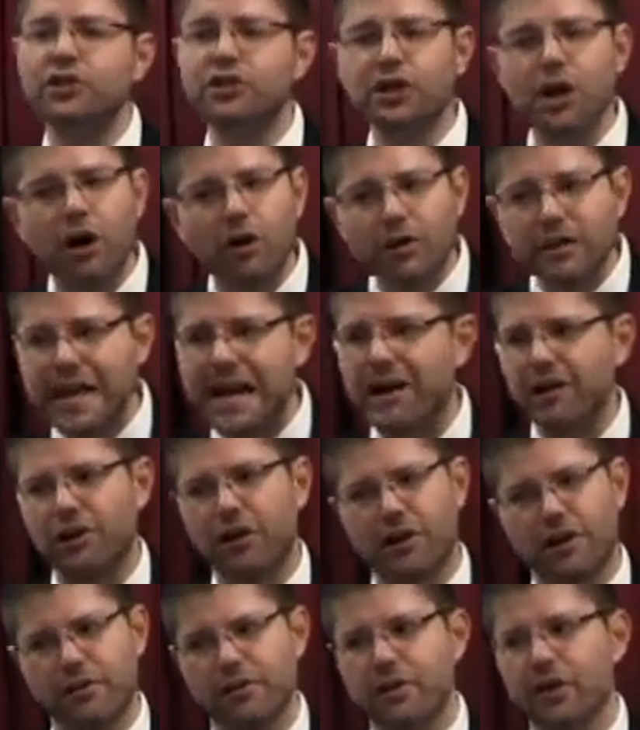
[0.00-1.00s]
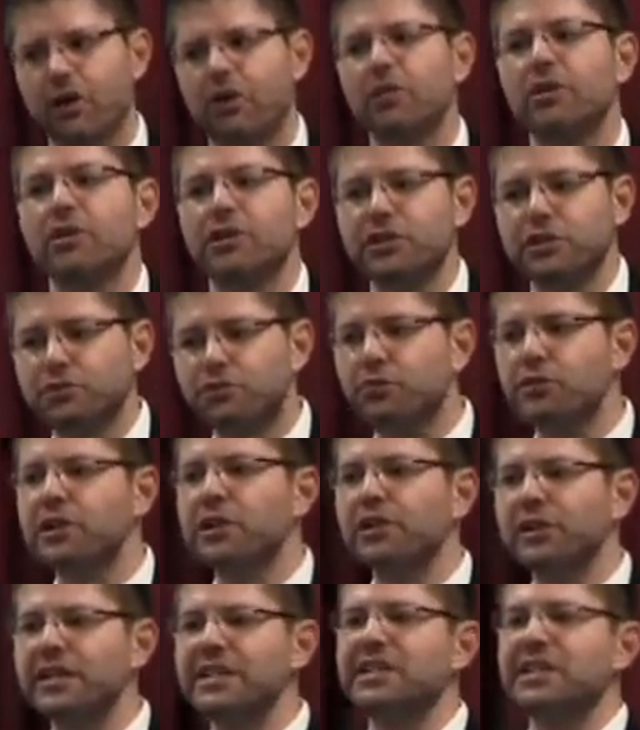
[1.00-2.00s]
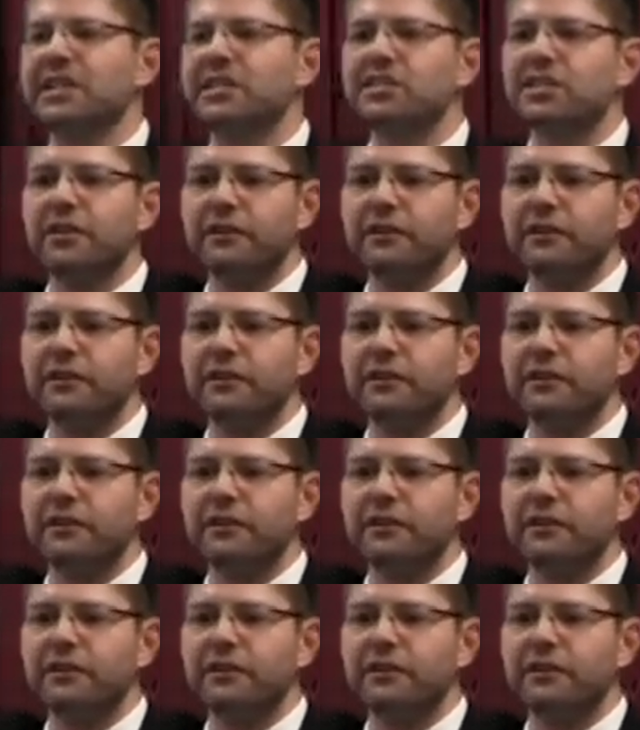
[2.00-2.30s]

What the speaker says: Don't count on it, though. You really need